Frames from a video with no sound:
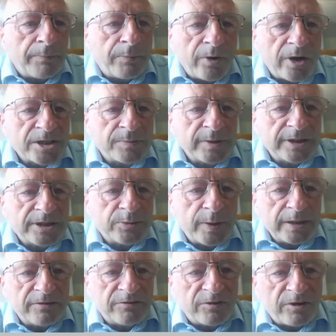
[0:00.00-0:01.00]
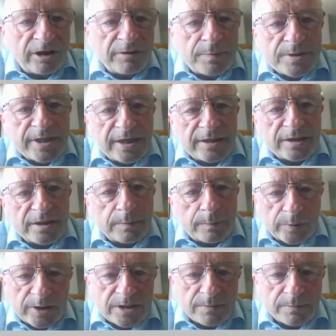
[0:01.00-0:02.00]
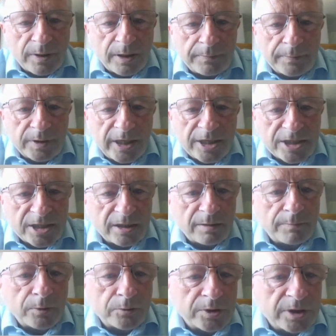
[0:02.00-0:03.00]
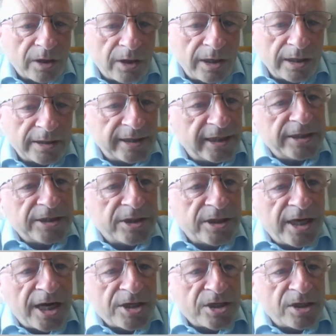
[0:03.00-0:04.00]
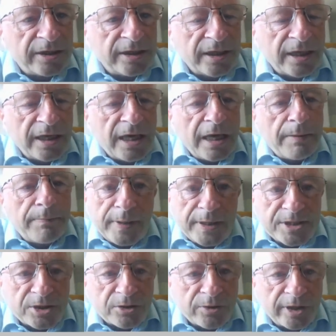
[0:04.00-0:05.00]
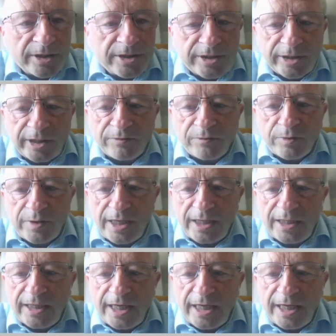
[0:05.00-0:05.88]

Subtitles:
Approximately 25% of the prison population, both in Ireland and internationally, meets the criteria for an